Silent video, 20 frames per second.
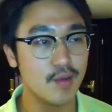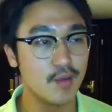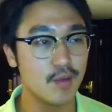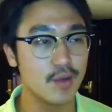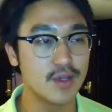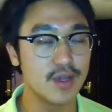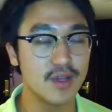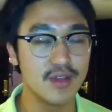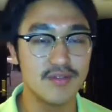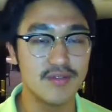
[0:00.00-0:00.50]

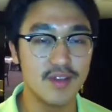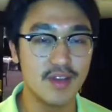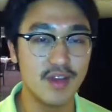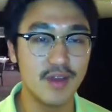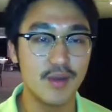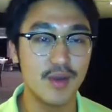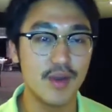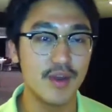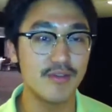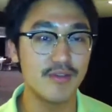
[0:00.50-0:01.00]
worked on the
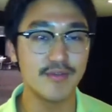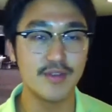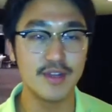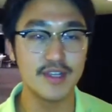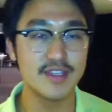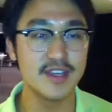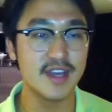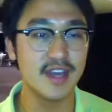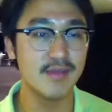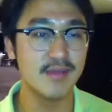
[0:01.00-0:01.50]
video on our
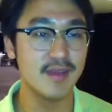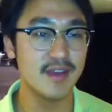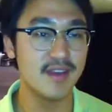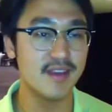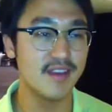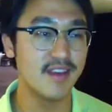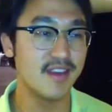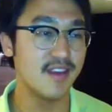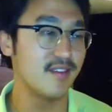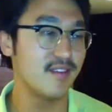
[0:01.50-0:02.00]
free time,
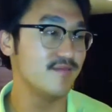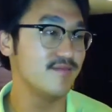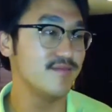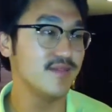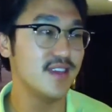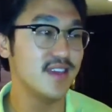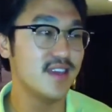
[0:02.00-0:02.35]
and, and